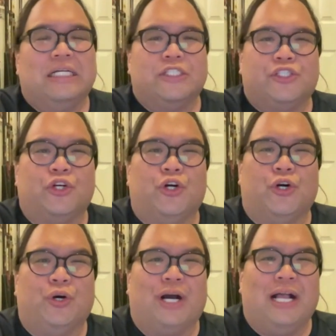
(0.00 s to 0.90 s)

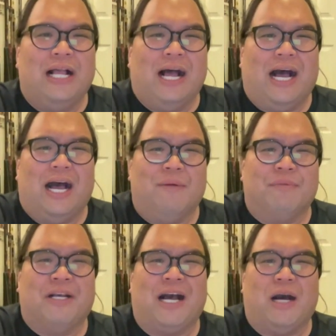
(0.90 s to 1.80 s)
So,
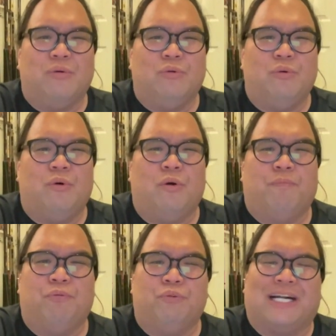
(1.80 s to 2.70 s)
Kauō Pu